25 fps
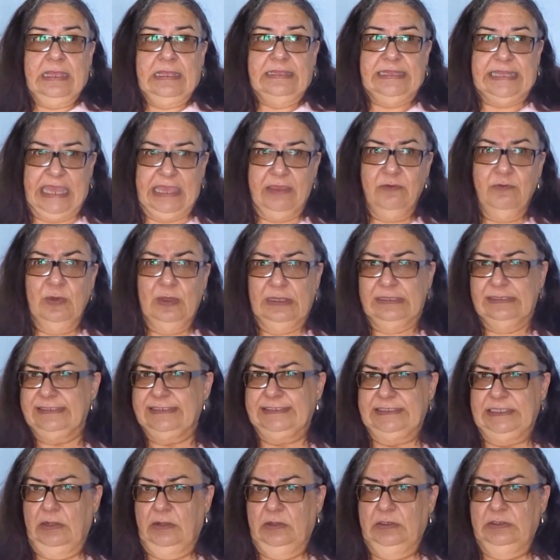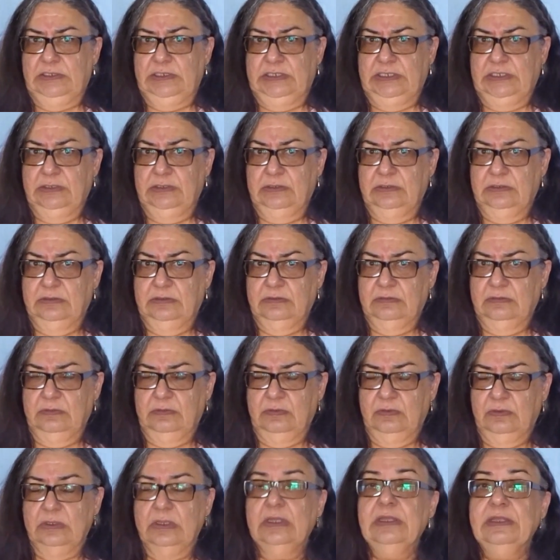They will start
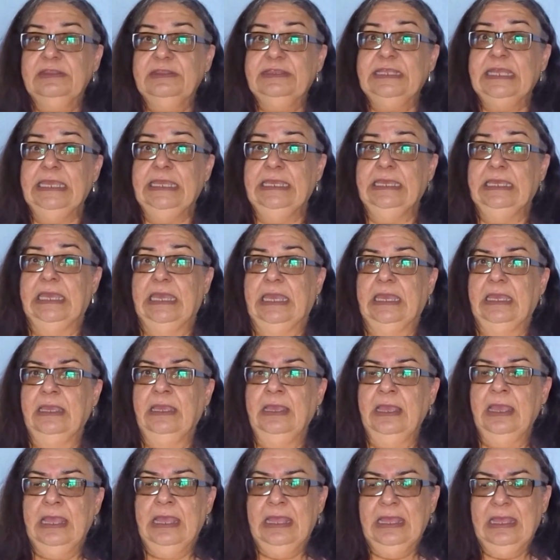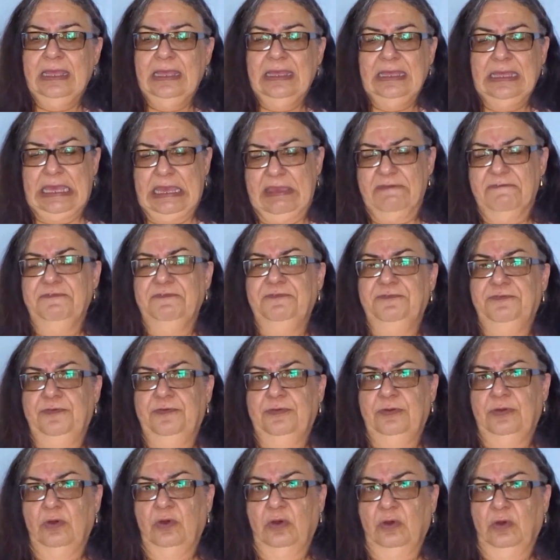thinking if
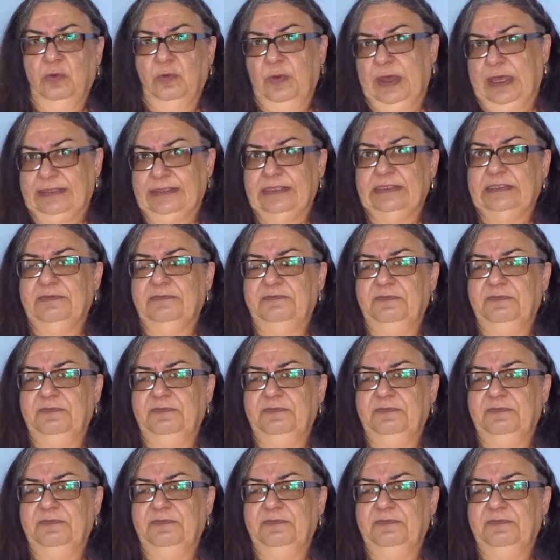or whether the